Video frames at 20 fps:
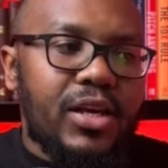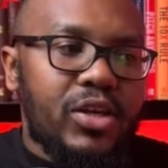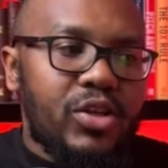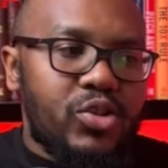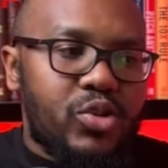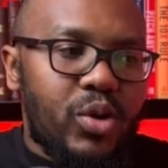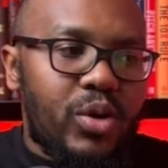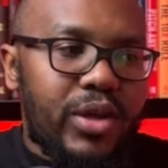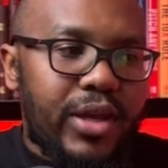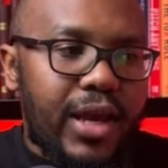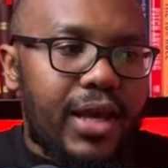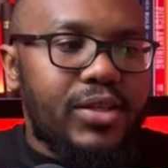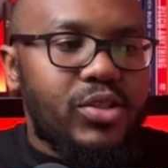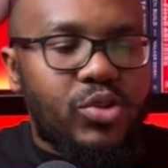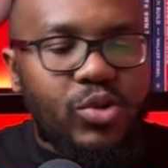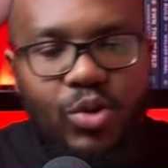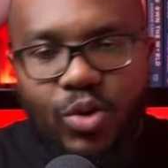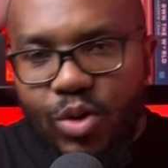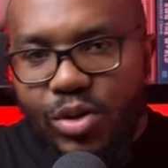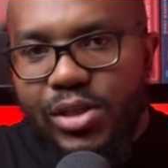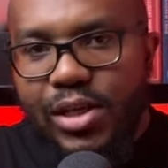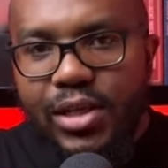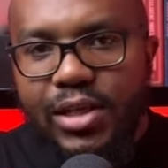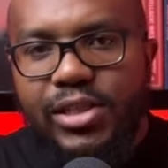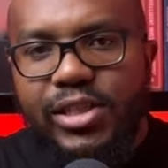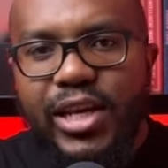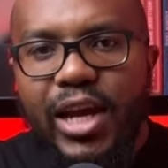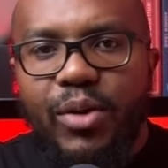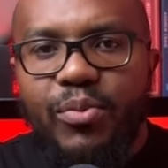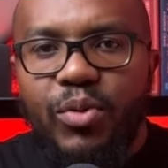So so those are the
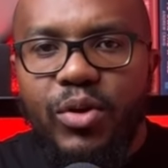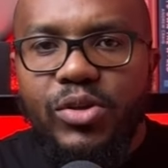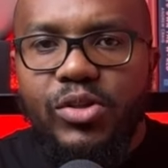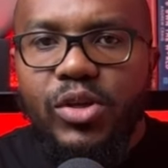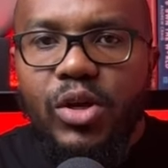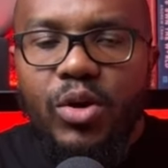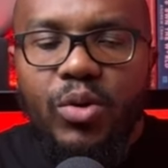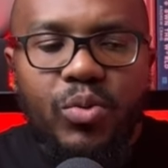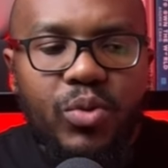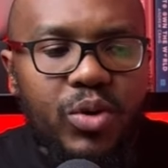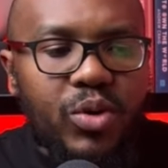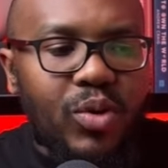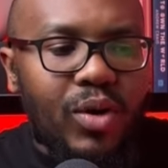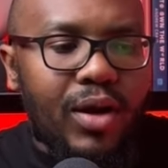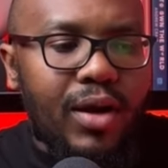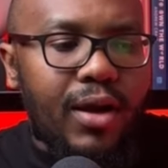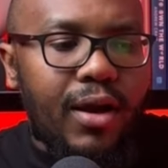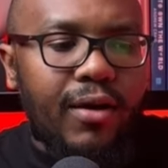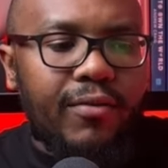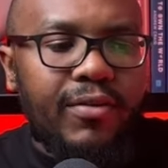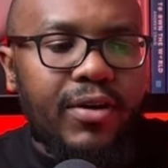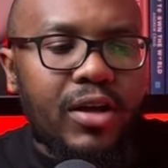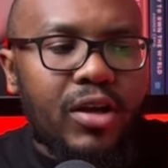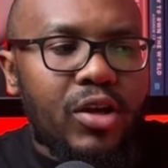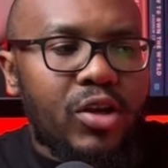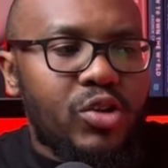checkpoints we're going to cover.